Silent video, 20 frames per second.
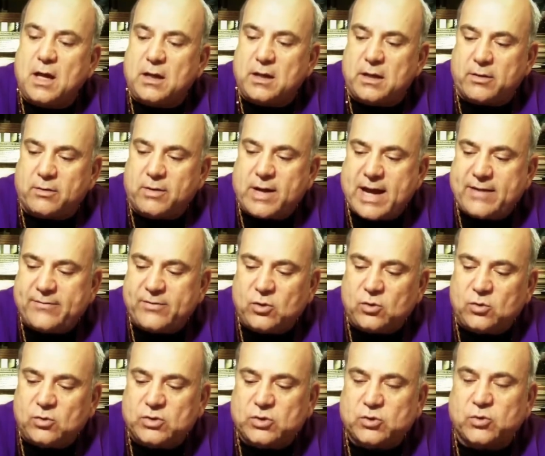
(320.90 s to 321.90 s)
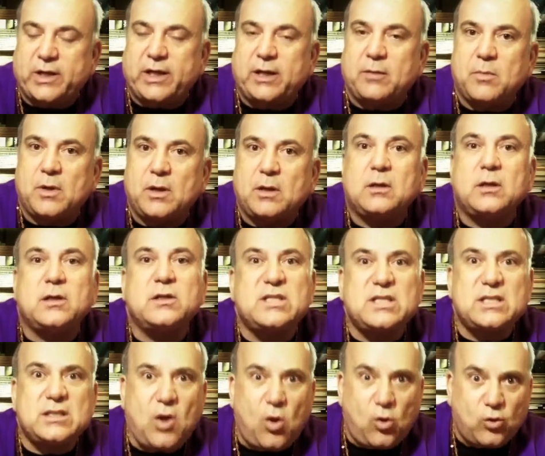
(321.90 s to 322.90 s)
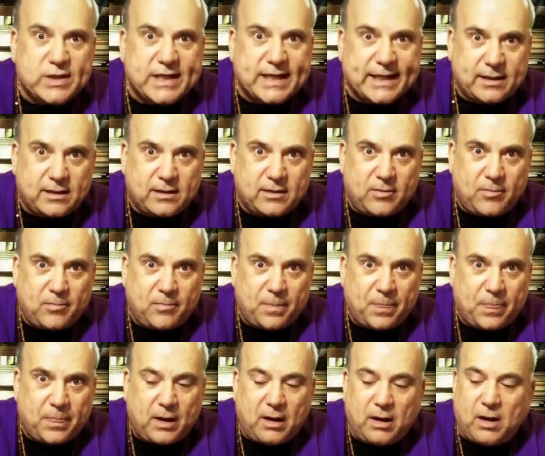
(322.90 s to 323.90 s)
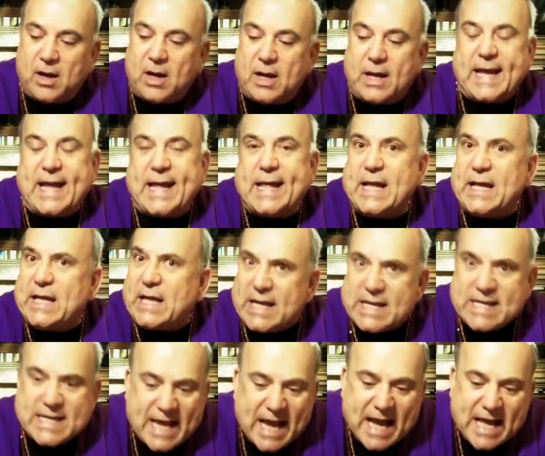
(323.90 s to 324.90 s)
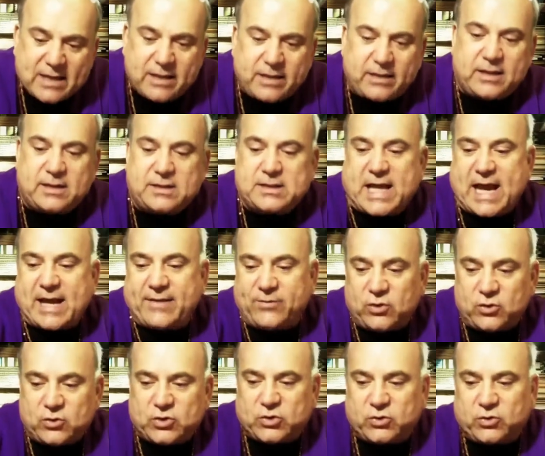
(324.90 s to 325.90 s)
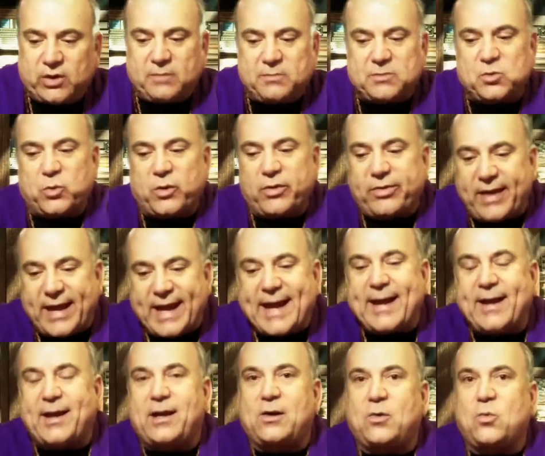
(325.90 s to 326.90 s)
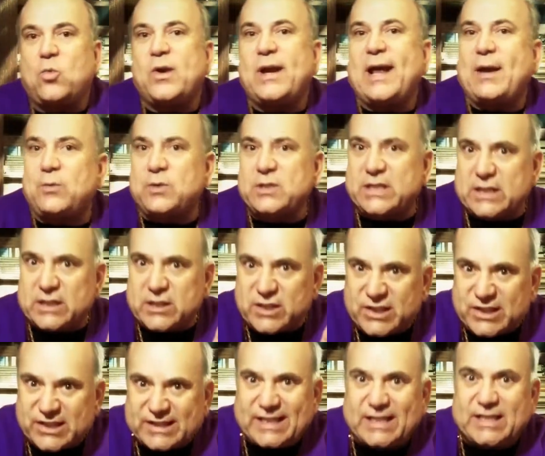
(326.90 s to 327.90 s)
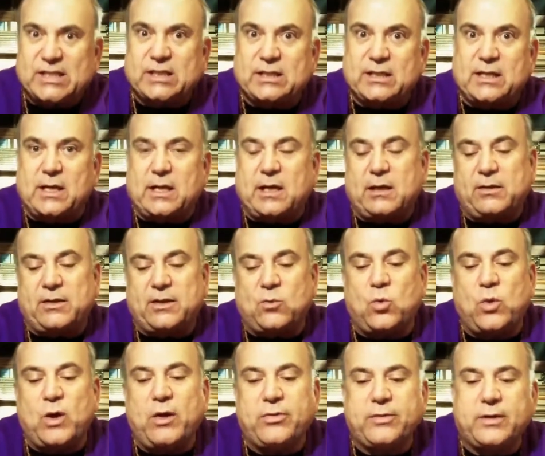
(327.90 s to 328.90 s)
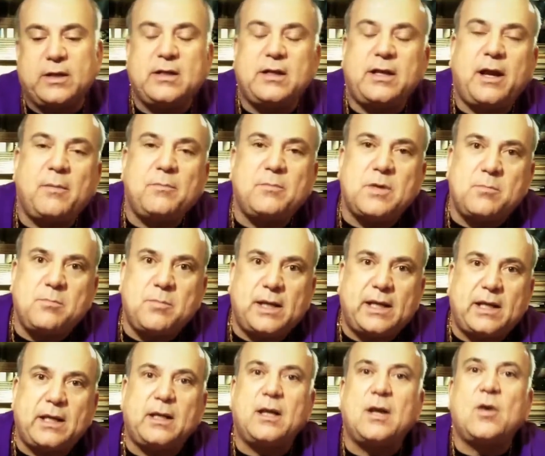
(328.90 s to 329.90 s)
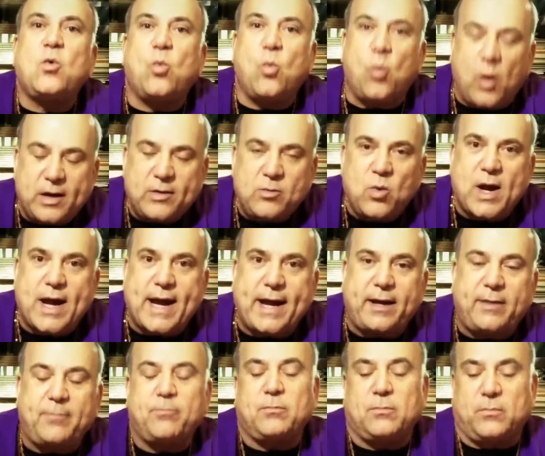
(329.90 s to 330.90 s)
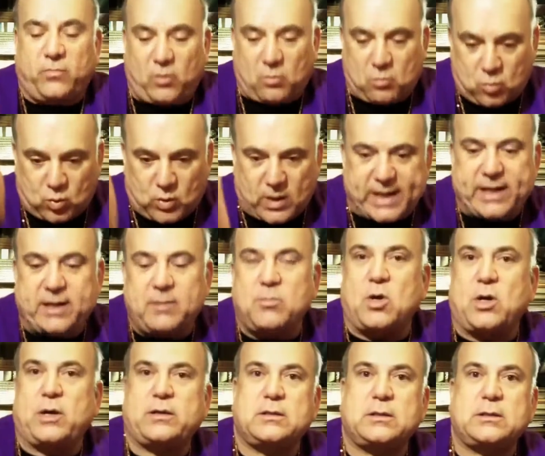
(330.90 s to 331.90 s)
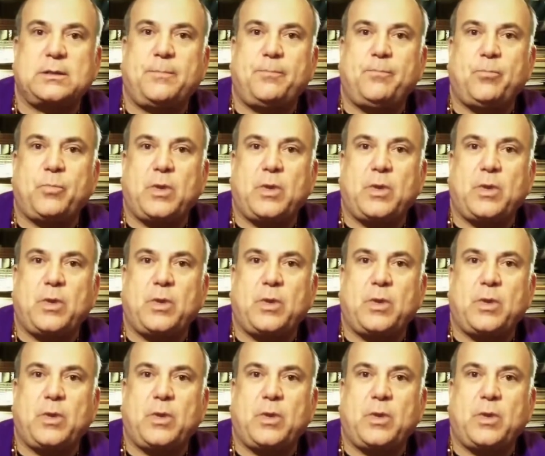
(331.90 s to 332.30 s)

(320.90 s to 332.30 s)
Another avenue stream, consulting. None of these avenue streams were there when I was insisting that wealth can come to me one way, from writing books.